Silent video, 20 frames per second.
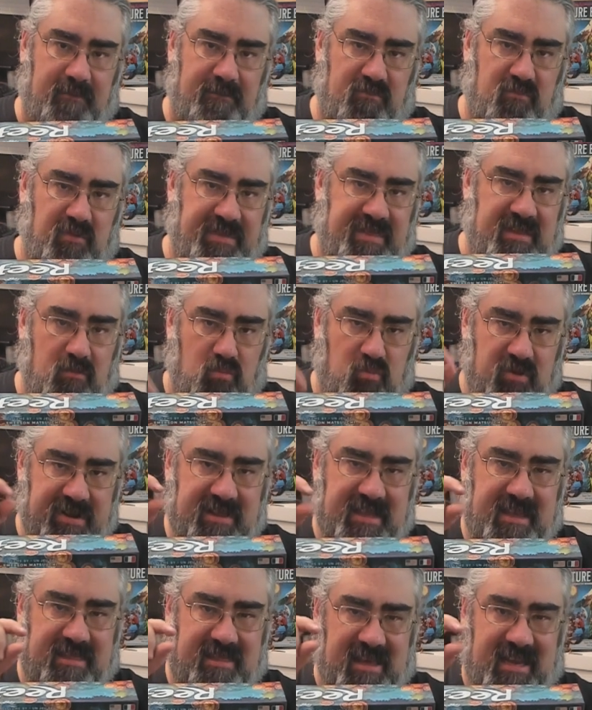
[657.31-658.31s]
With the
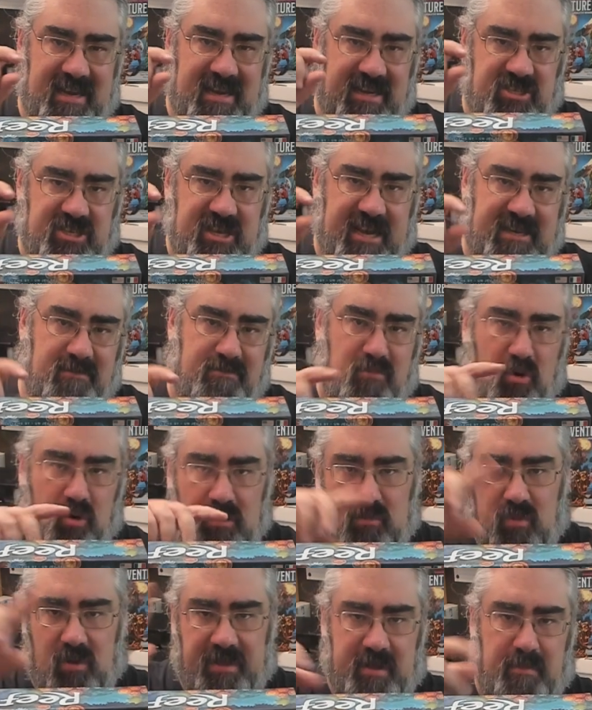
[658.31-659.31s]
really thin injection mold
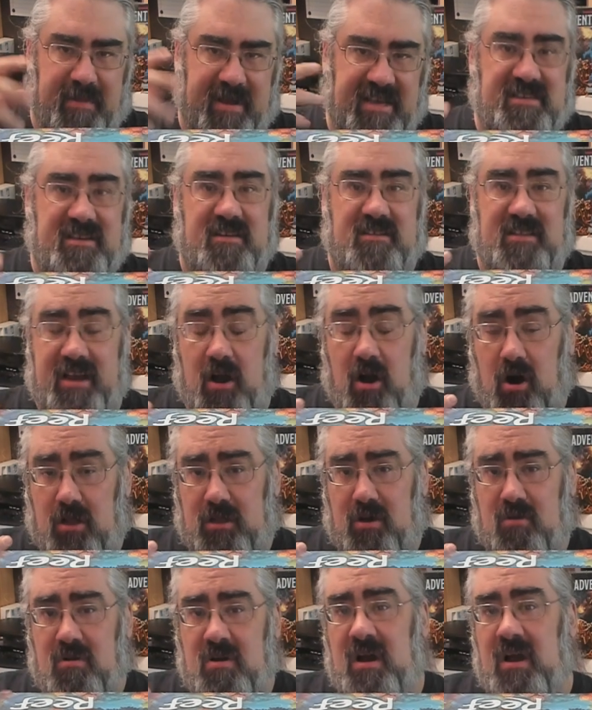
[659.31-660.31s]
where they're basically
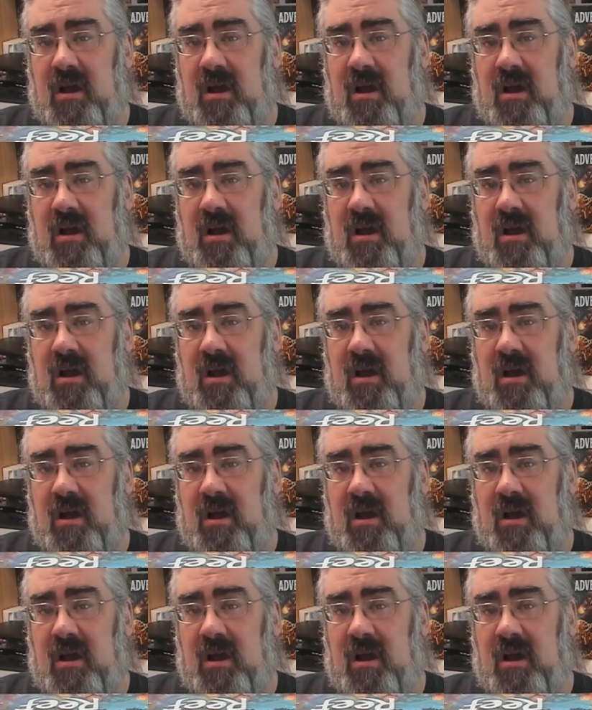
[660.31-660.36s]
hollow,